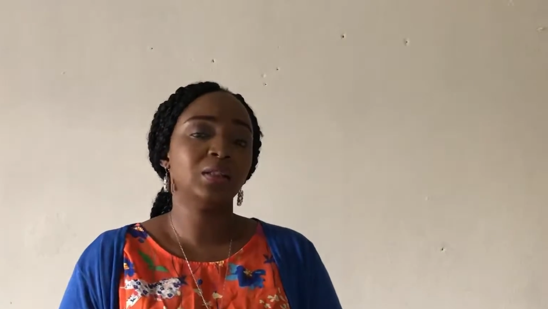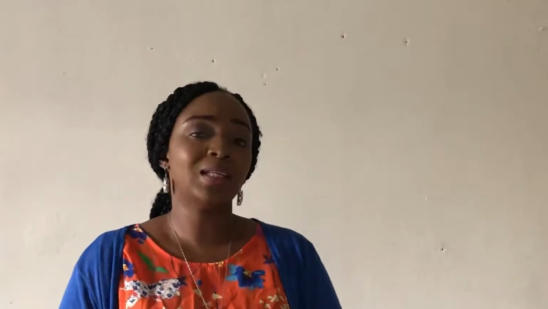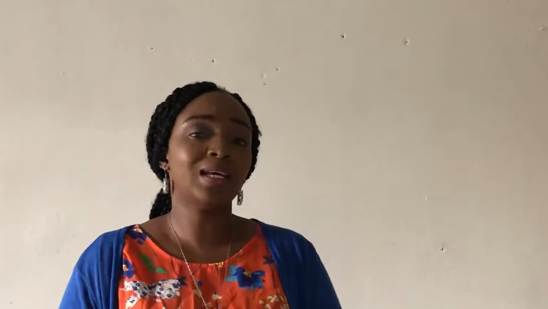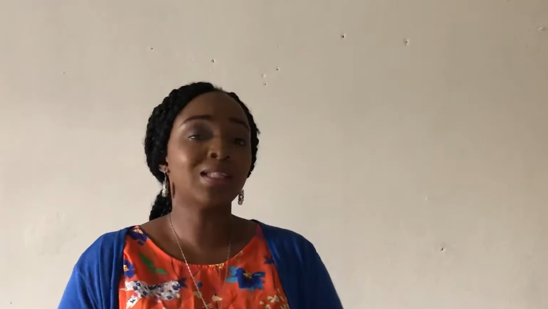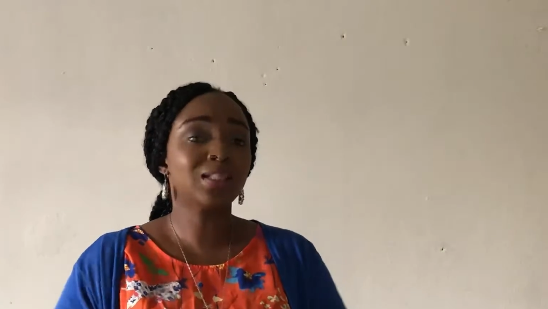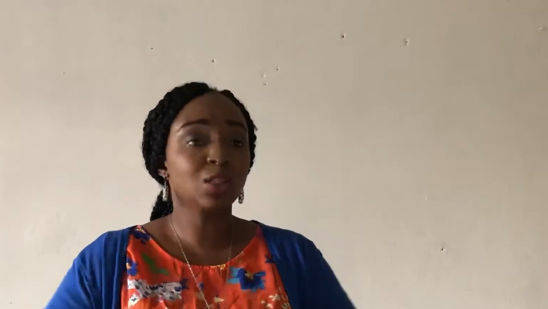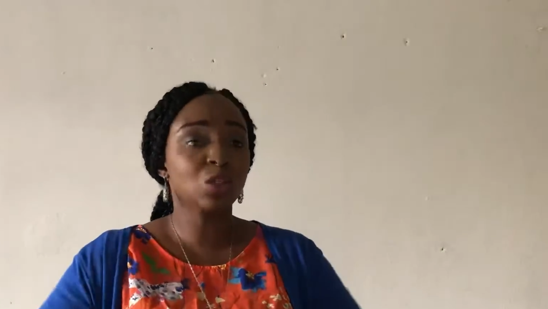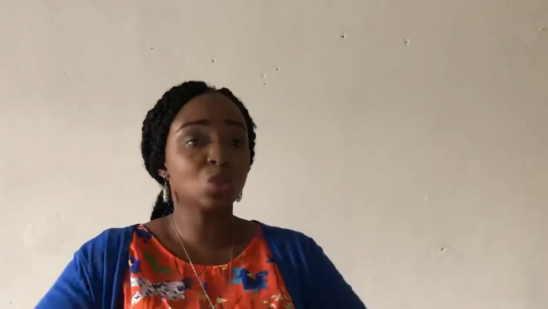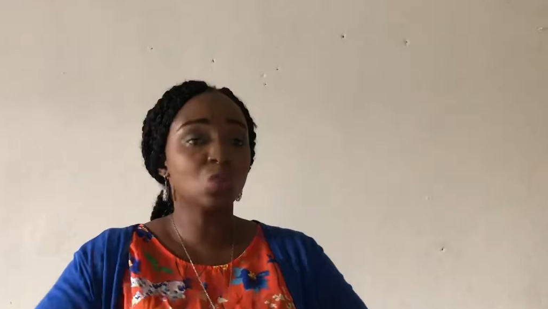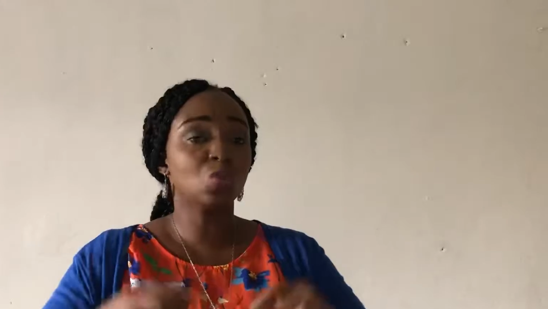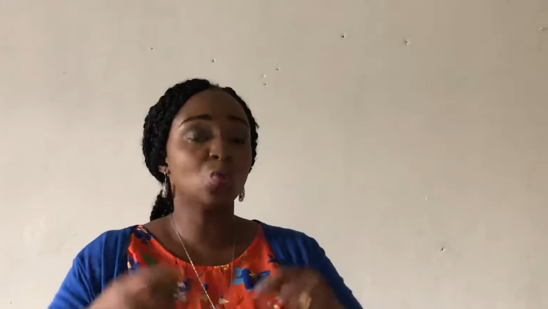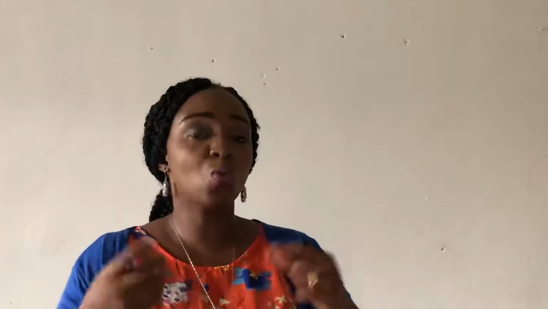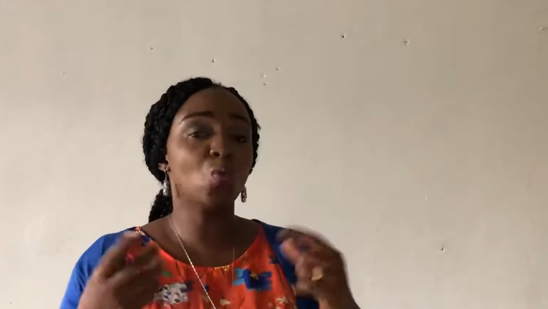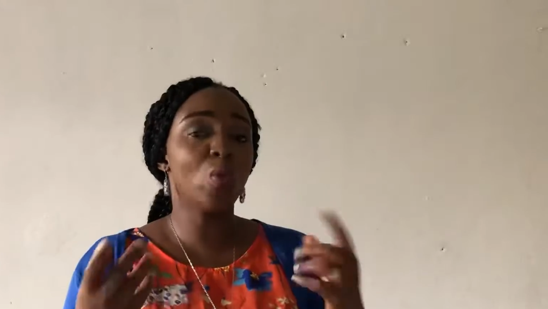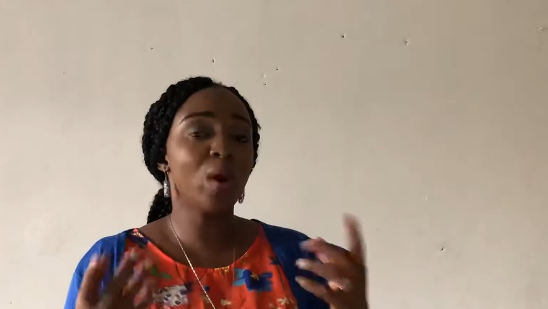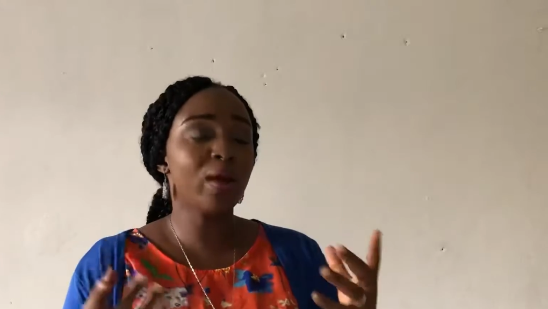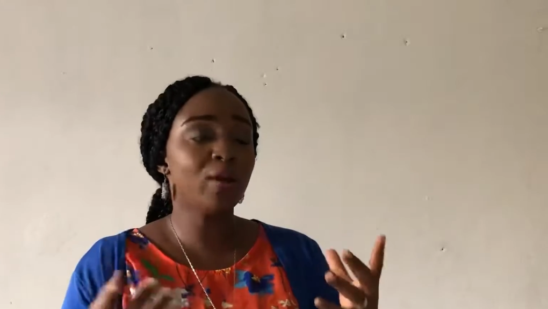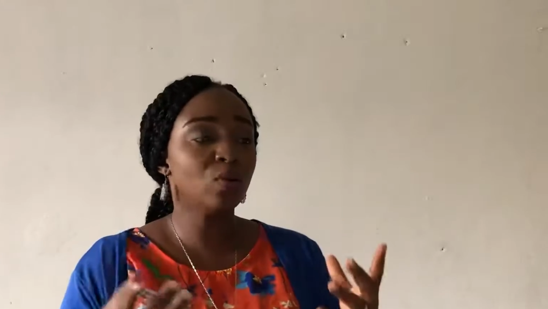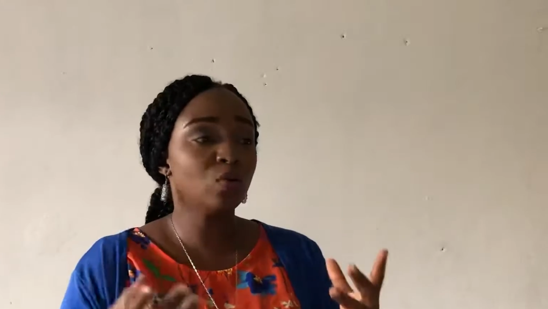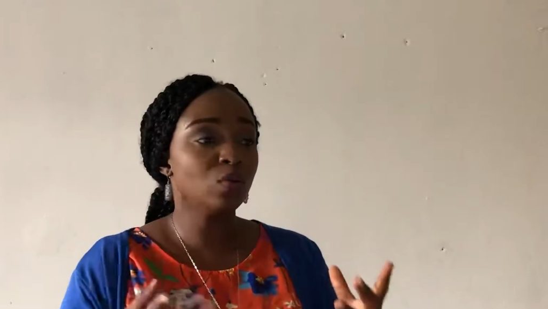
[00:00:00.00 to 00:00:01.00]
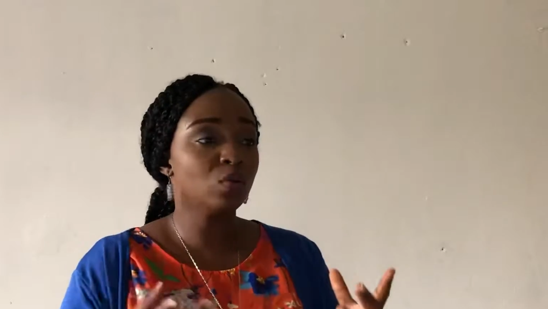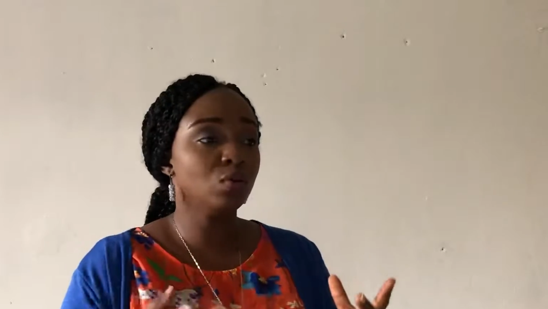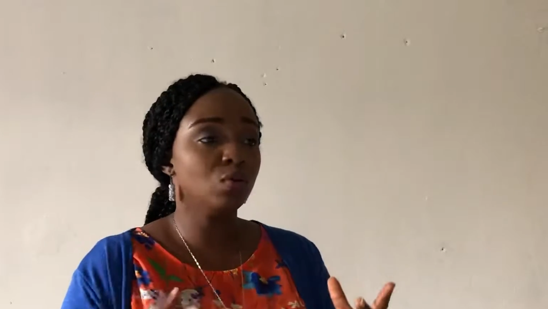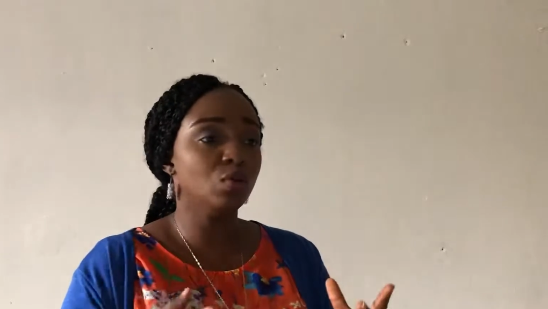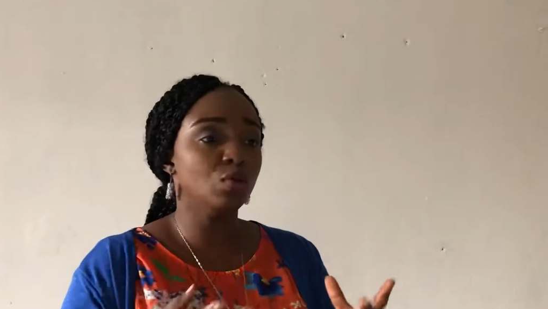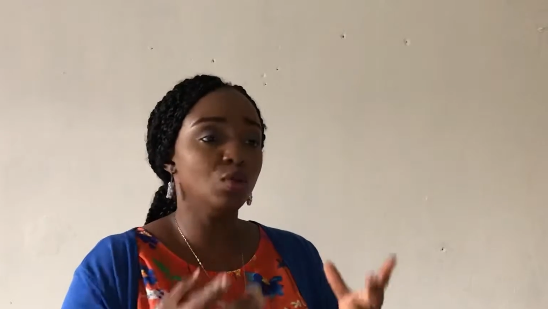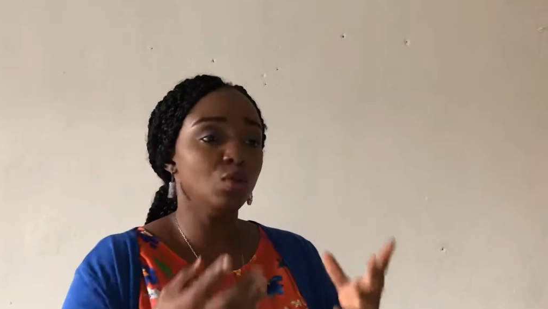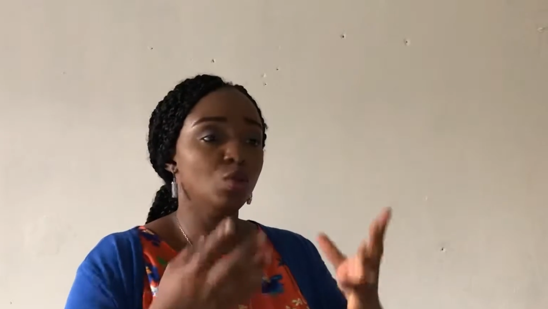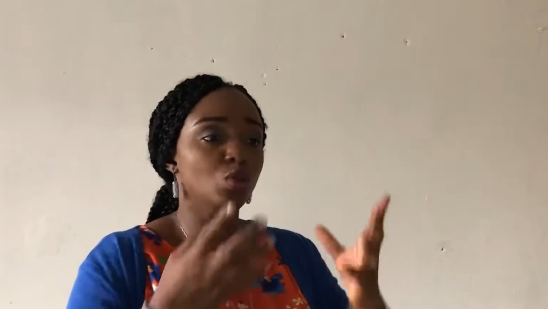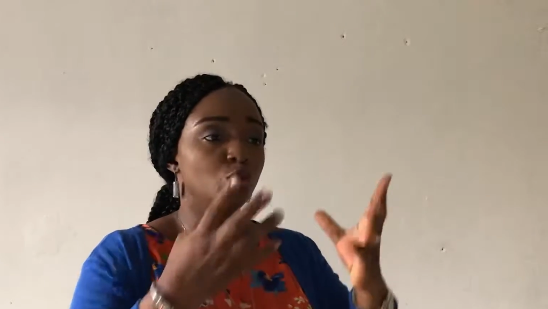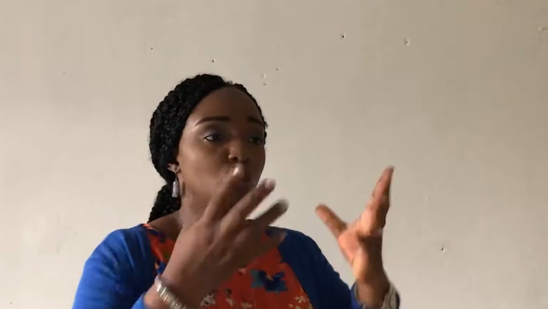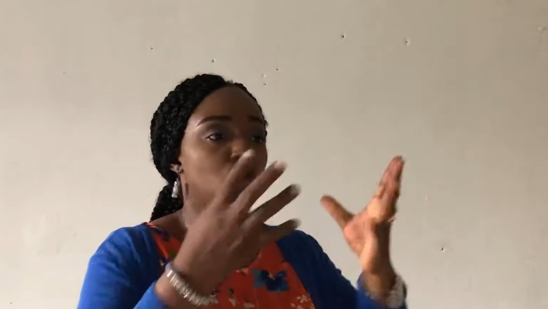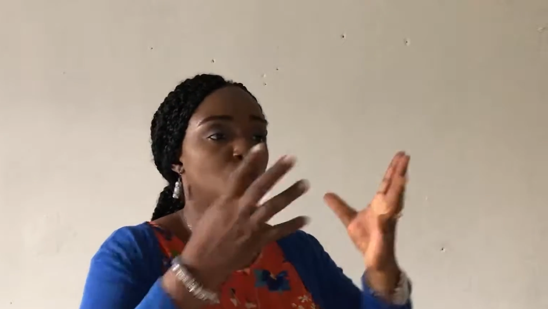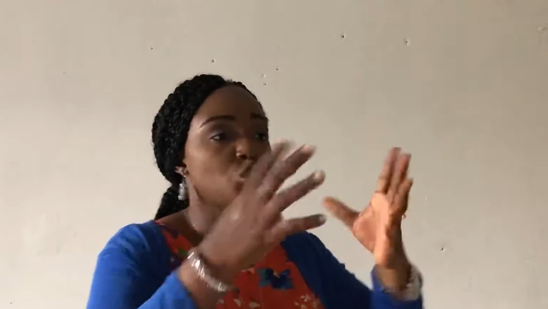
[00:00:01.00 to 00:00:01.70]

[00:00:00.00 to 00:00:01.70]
That is when, you know,